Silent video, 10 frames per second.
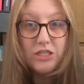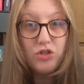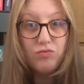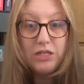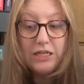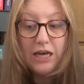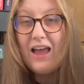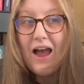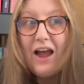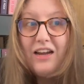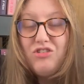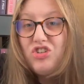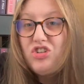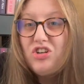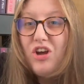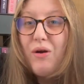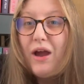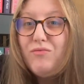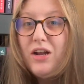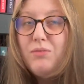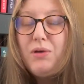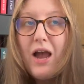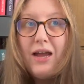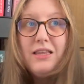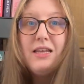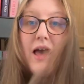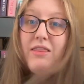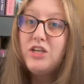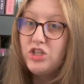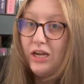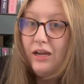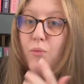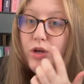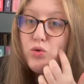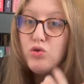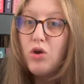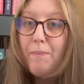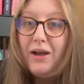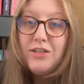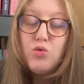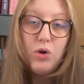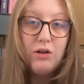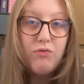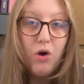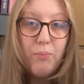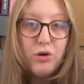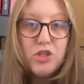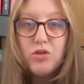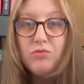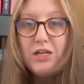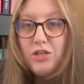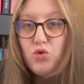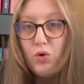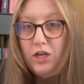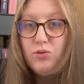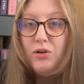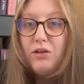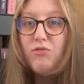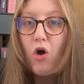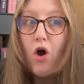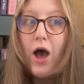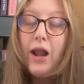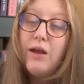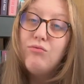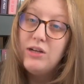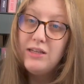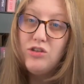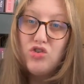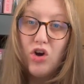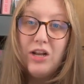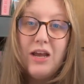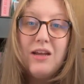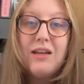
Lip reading: to read it. I just don't know. I read Behind the Net this year, which was on my 24 books to read in 2024, and I really enjoyed it.